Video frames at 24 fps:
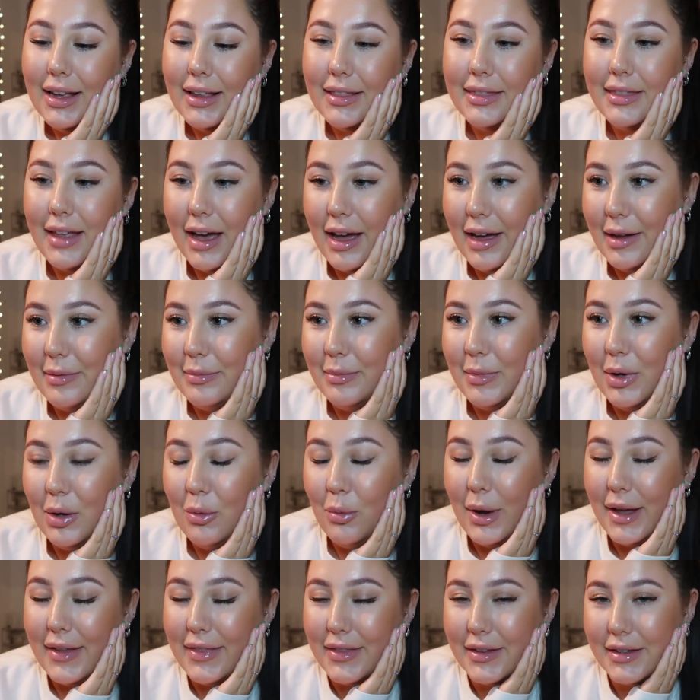them
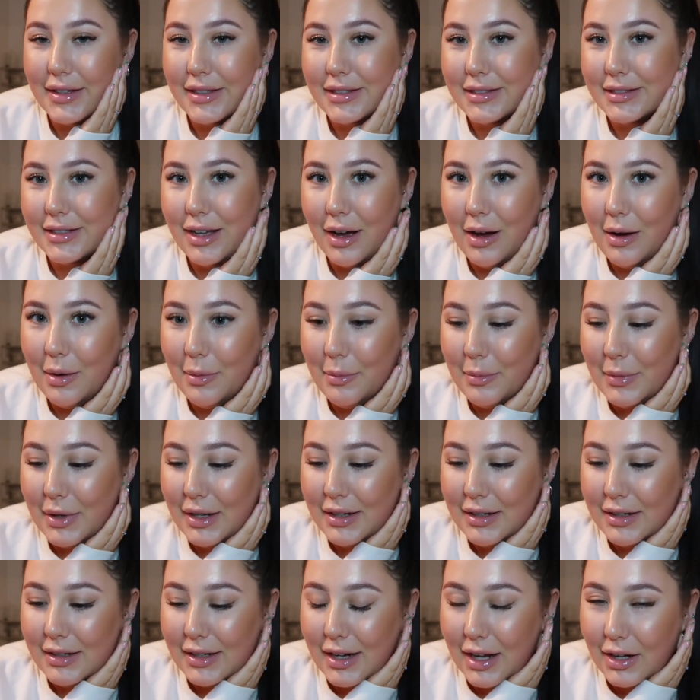with some
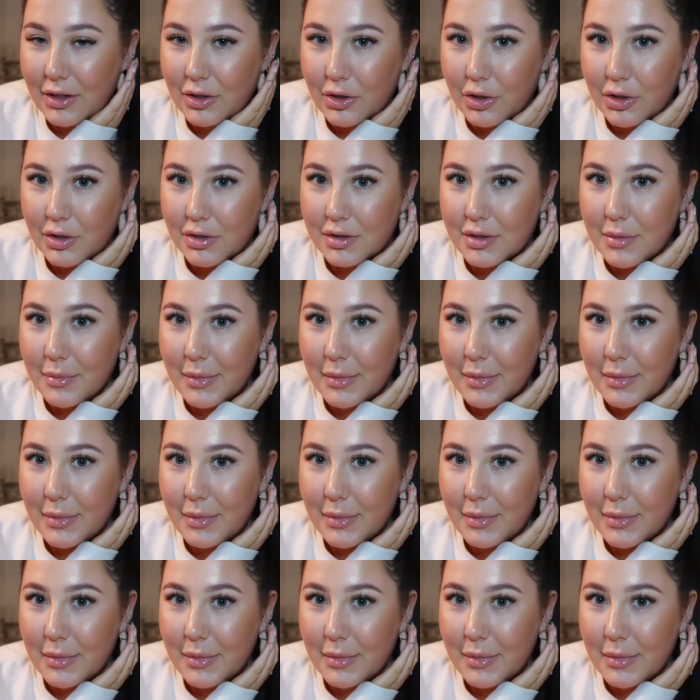Nando's